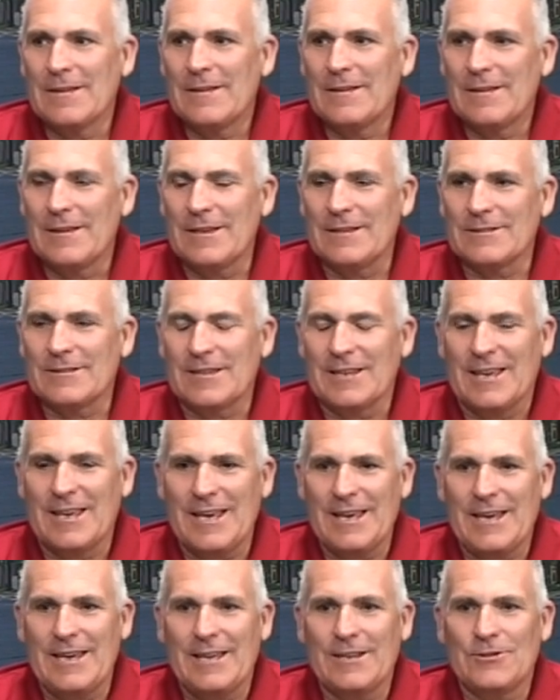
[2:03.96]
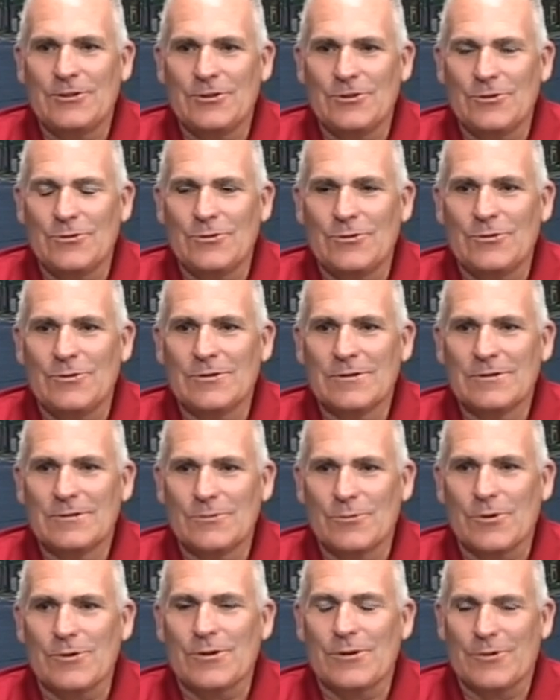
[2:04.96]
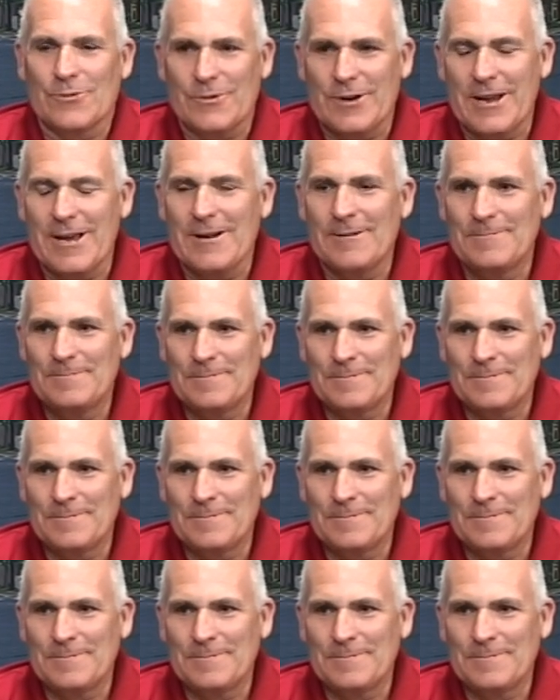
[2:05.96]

is the key to North Korea.